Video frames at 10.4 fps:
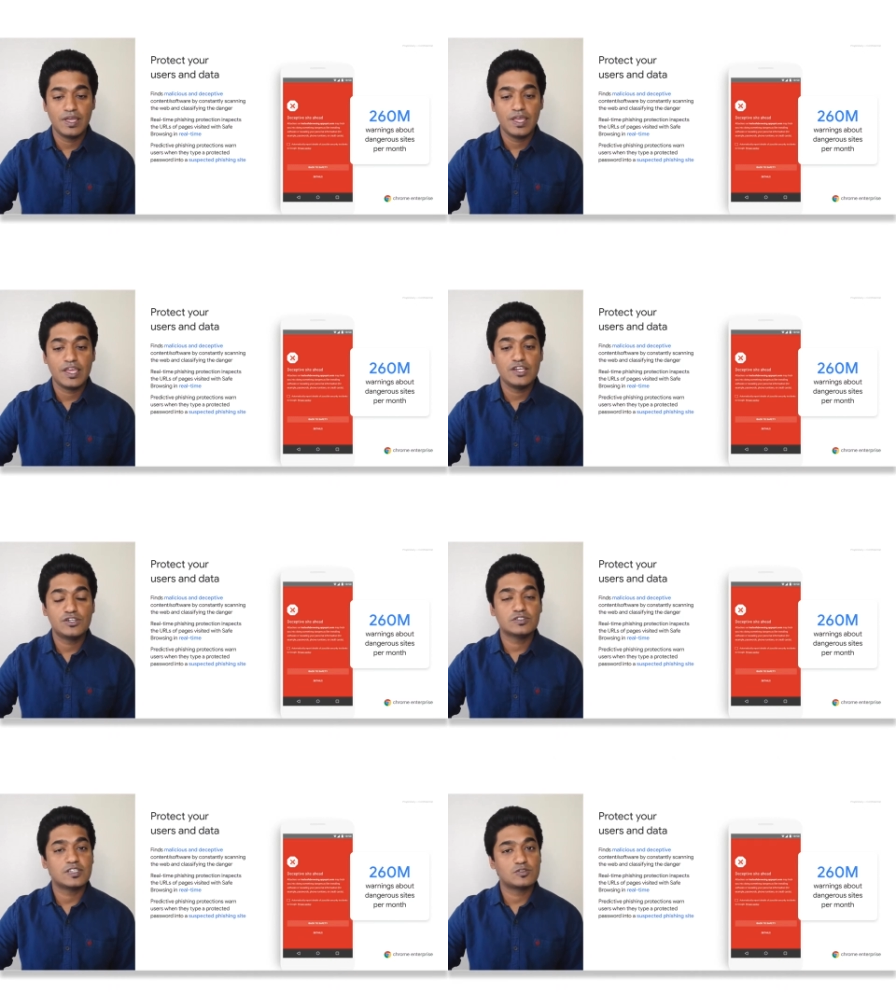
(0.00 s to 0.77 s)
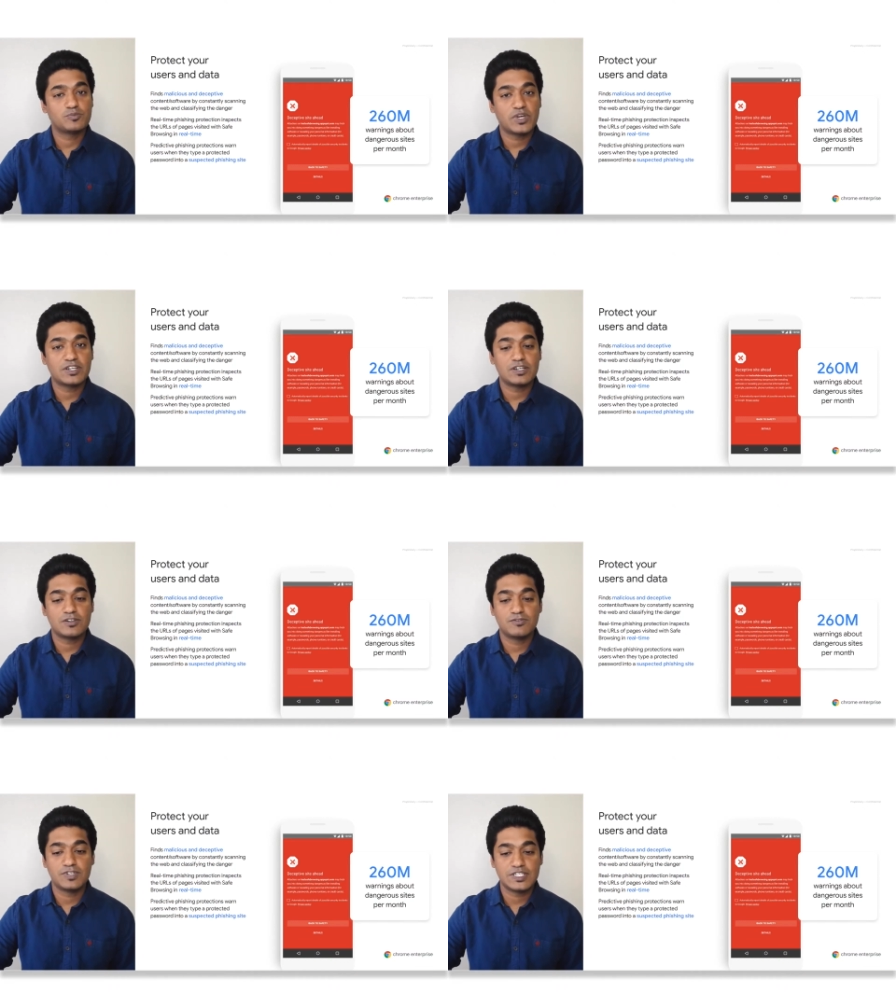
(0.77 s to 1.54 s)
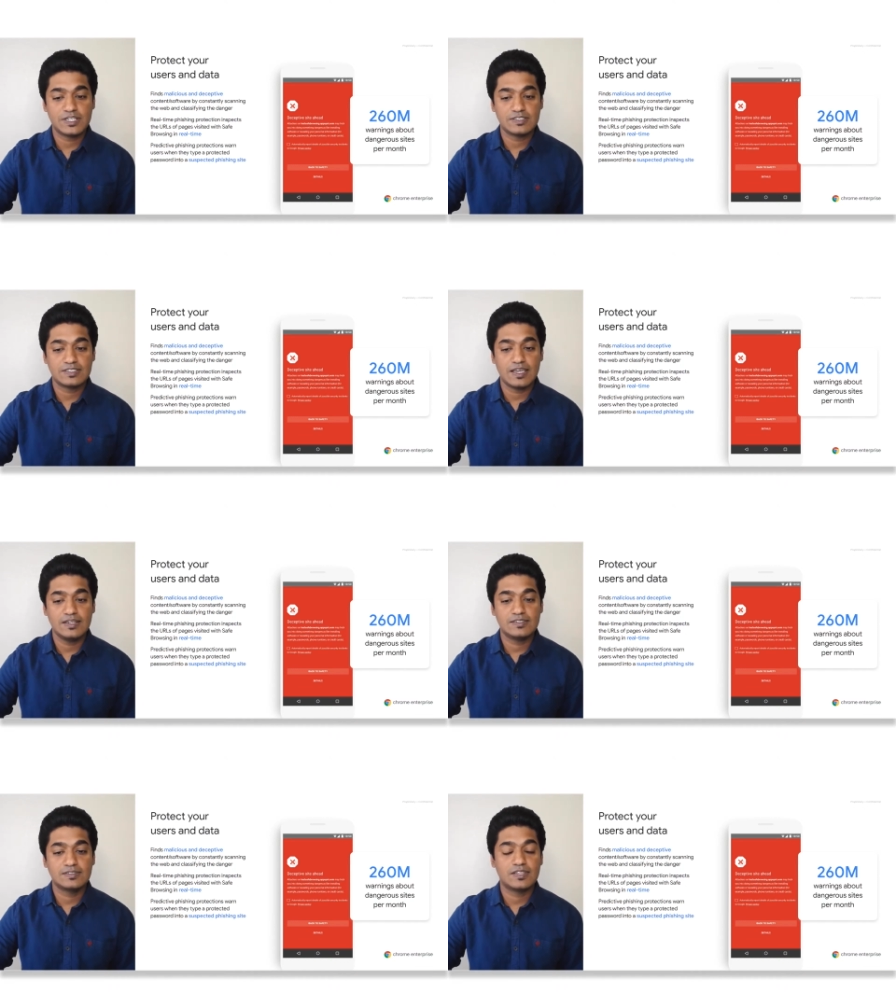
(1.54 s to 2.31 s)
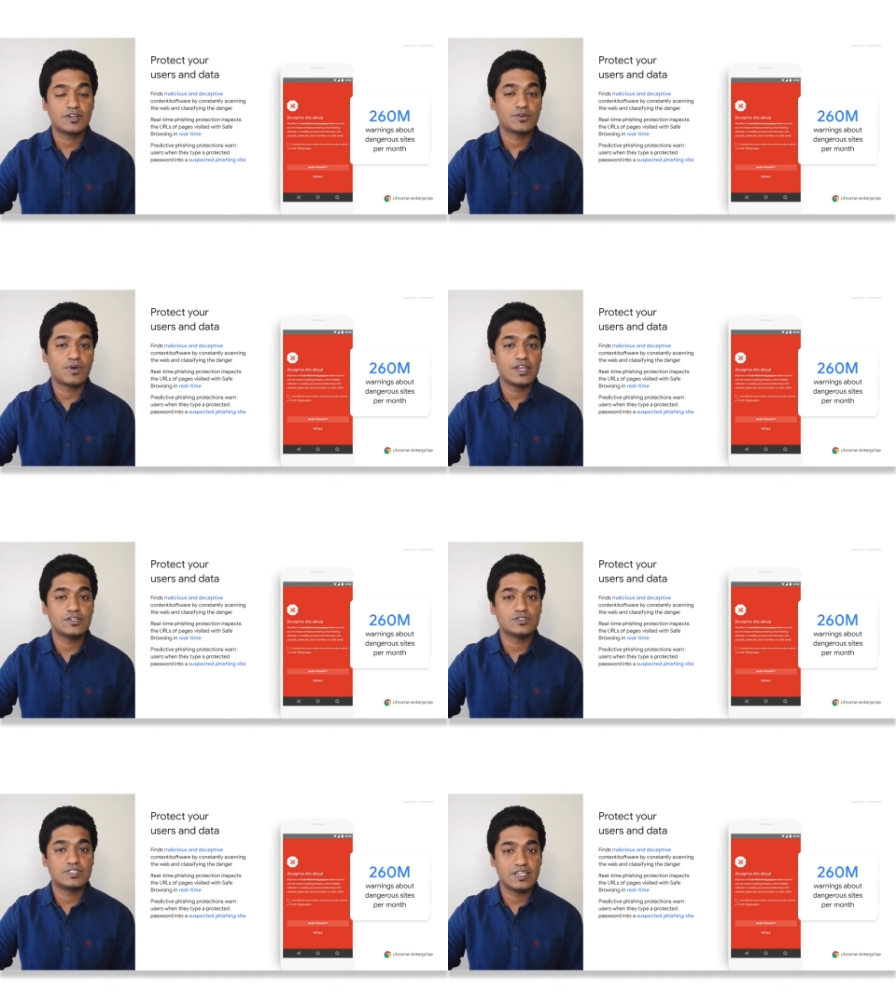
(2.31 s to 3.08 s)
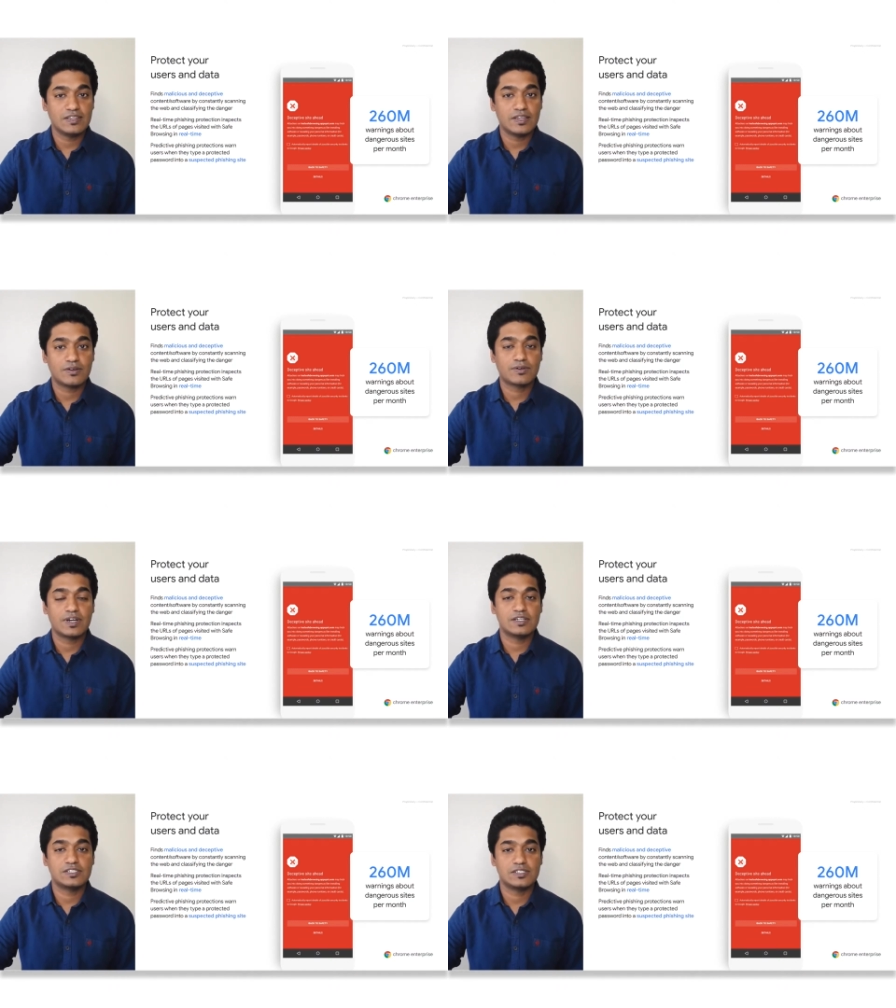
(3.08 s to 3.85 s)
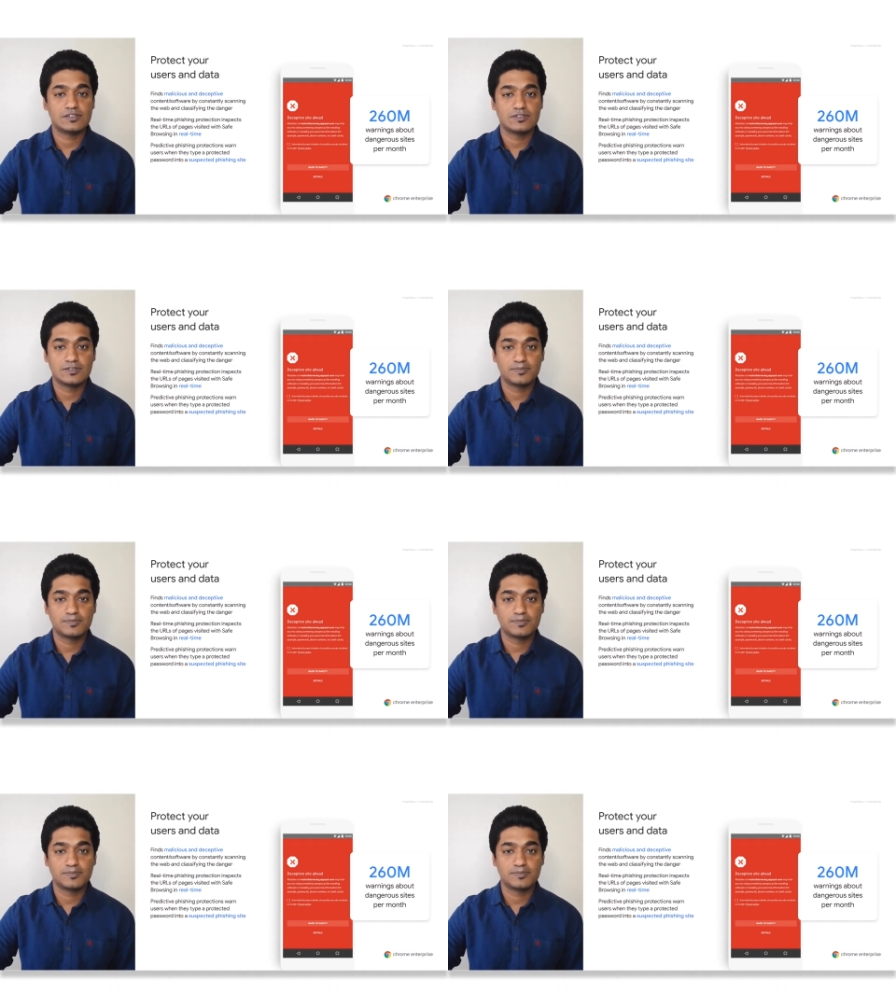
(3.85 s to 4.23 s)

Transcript: into suspected phishing sites that try to steal their credentials.